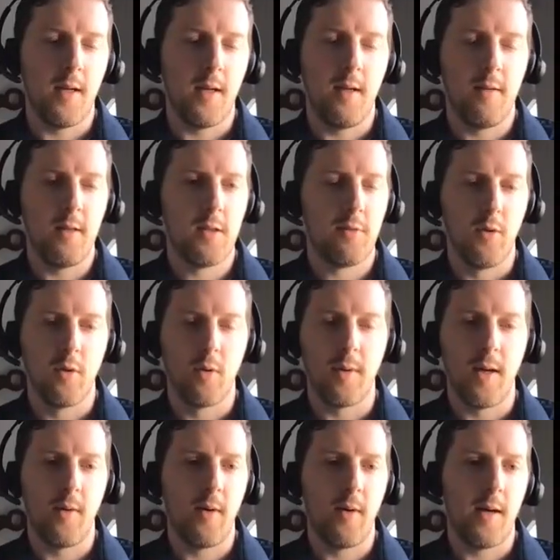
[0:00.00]
any of these fuel or
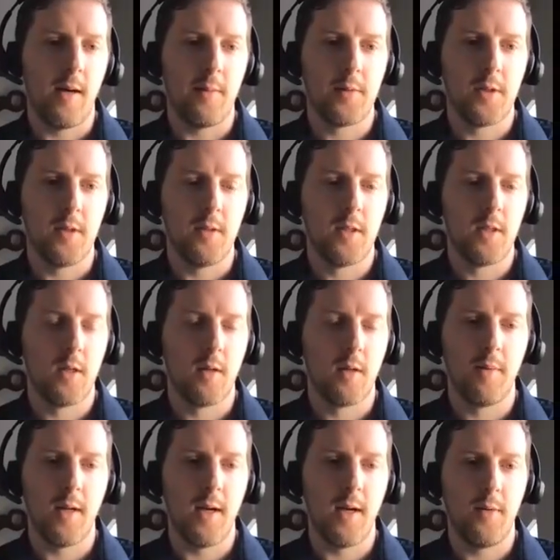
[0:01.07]
power options to
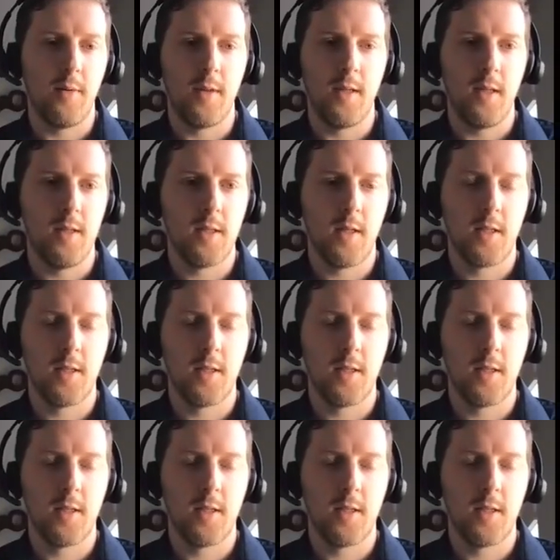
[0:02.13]
comply with these